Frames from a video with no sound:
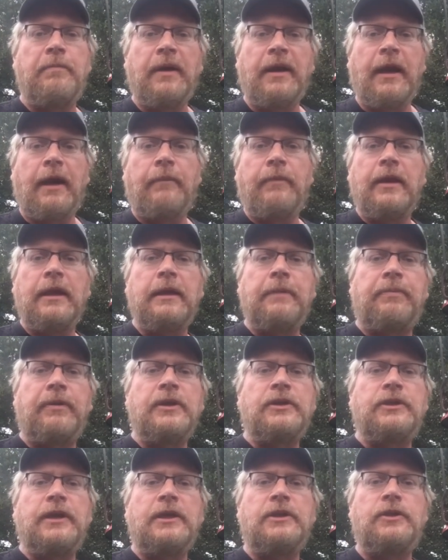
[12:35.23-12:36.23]
but I really
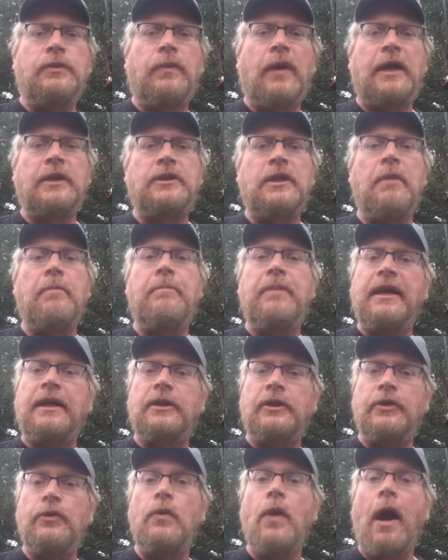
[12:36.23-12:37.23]
appreciate you watching Big
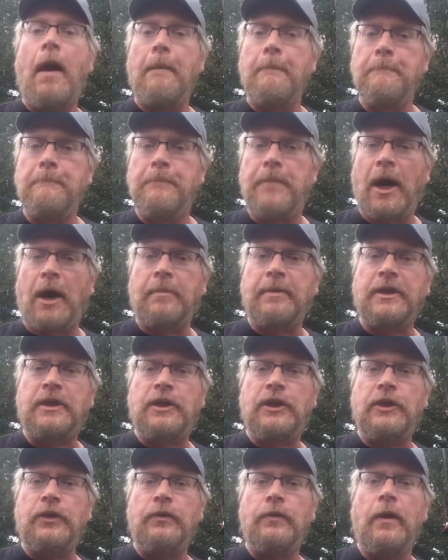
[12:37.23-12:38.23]
Lew
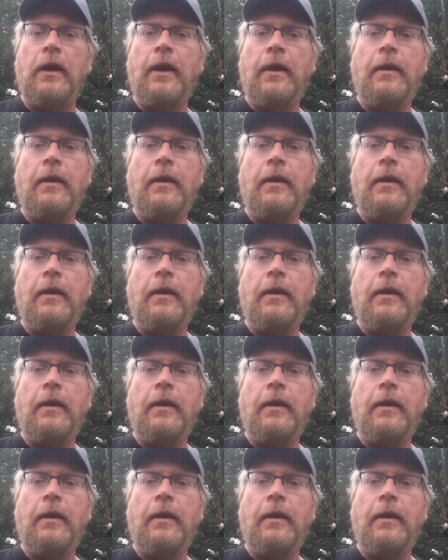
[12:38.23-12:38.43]
Barbecue.